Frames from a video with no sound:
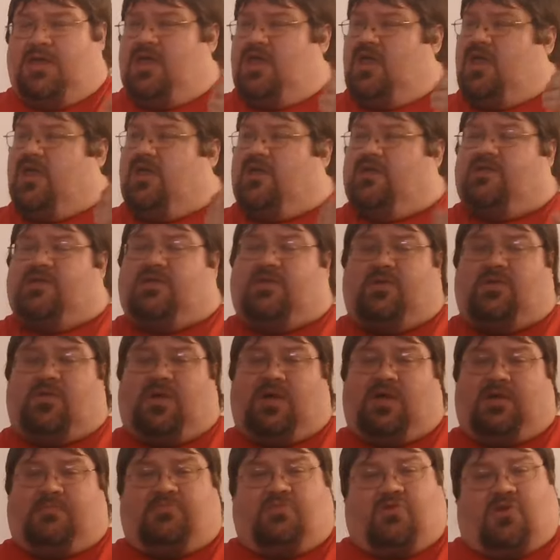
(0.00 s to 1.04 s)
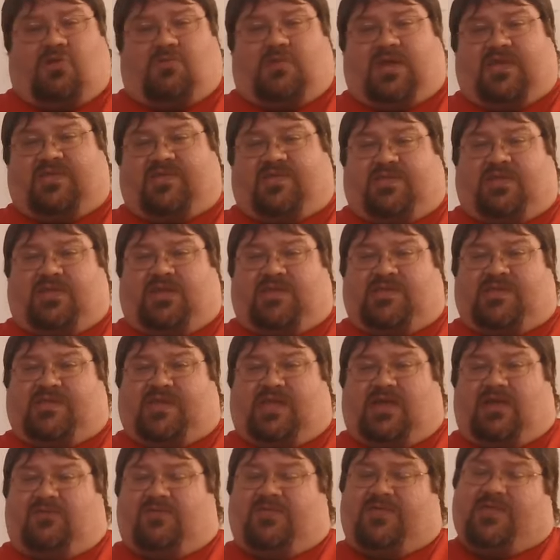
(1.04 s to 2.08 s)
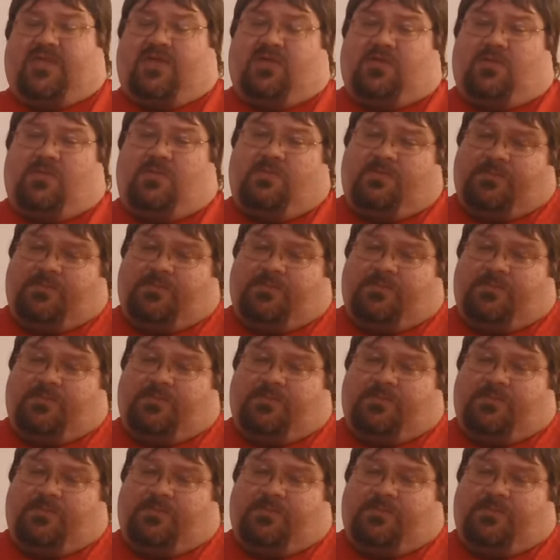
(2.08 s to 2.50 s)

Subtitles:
and to pro wrestling itself. So,